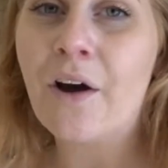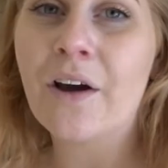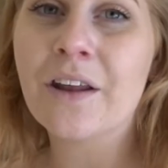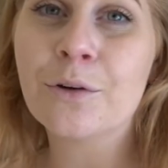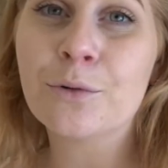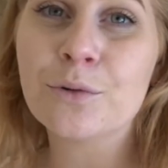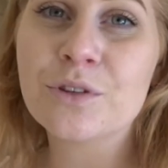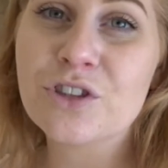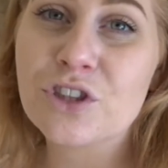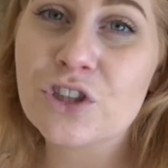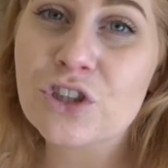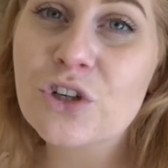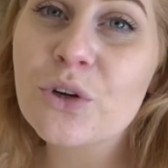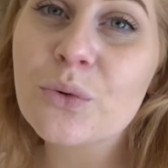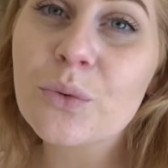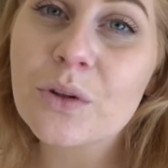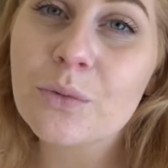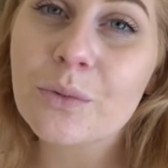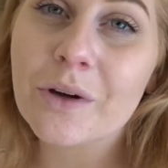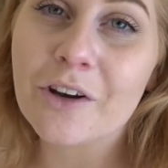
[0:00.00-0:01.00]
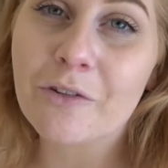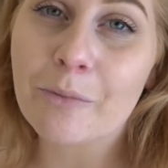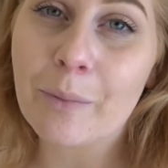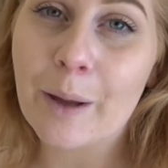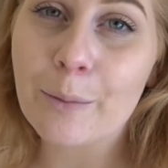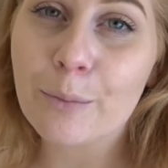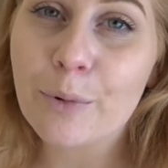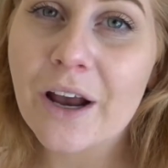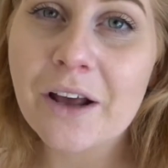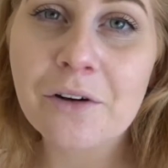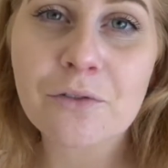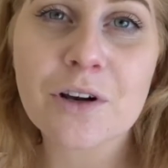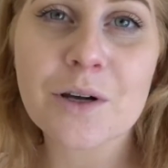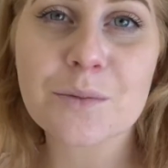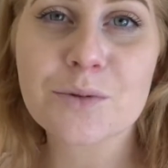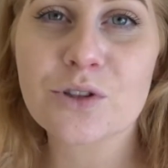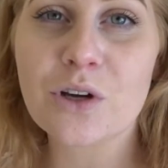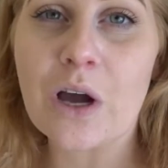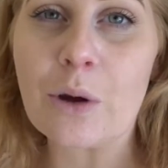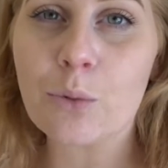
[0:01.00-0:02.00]
and it was to do with one of my brand
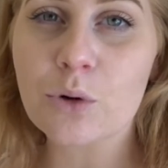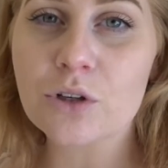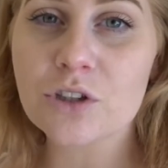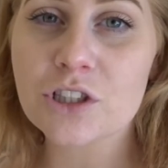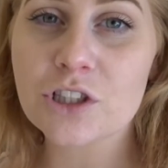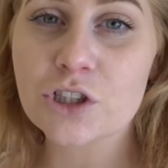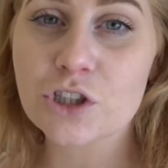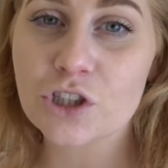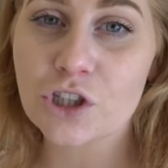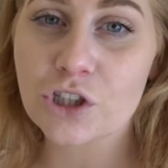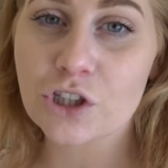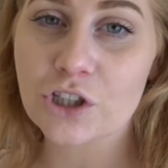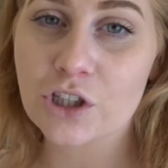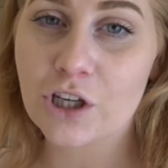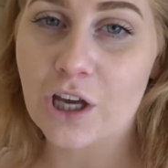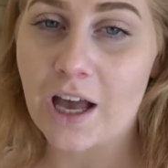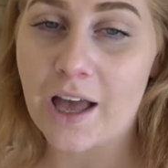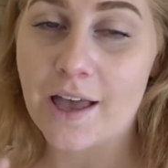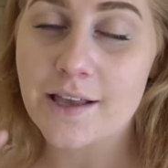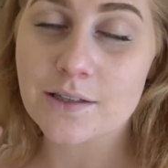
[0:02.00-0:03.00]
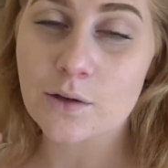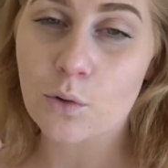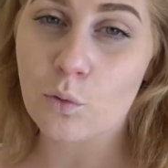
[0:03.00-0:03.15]
reps, so I wanted to show you guys